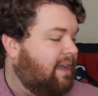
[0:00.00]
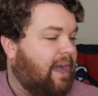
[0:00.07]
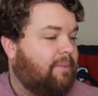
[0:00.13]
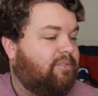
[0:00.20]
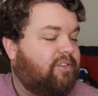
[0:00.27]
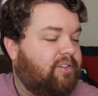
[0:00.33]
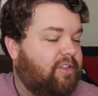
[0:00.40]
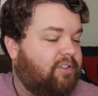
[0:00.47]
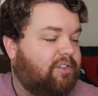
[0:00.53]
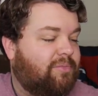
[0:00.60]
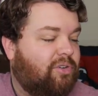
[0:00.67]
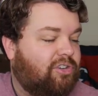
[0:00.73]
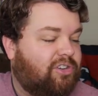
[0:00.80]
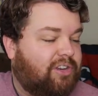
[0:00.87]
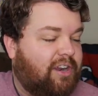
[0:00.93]
I'm sure there's a
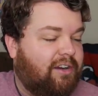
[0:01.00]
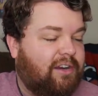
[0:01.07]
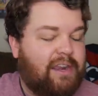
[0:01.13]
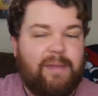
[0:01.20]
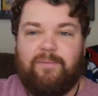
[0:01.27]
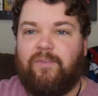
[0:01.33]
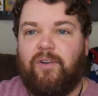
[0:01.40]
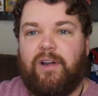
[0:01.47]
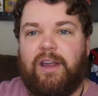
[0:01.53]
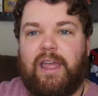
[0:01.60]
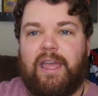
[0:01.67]
more generic name for it